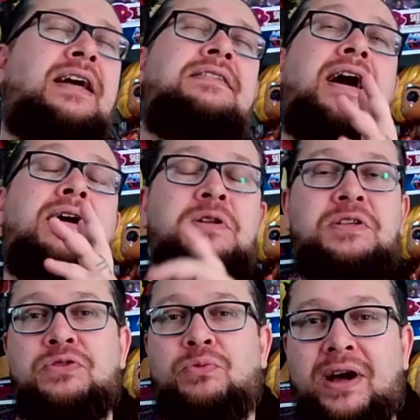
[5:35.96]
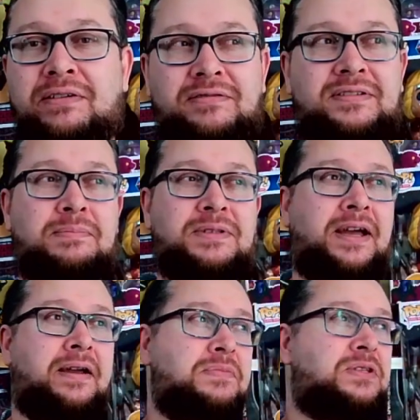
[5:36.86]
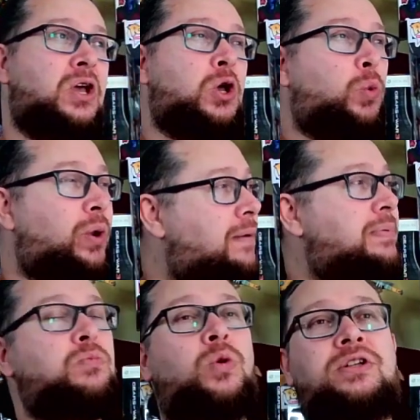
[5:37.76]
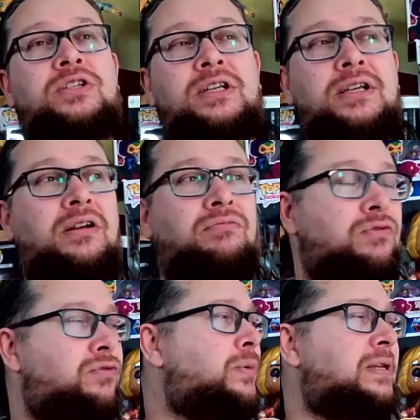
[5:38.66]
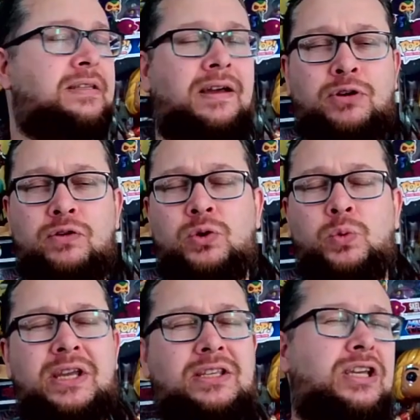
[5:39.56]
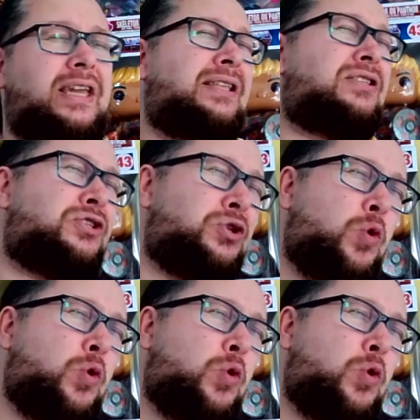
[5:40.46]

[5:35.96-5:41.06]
diamond in the rough. Sometimes when I've been watching and reviewing stuff over a week and you get so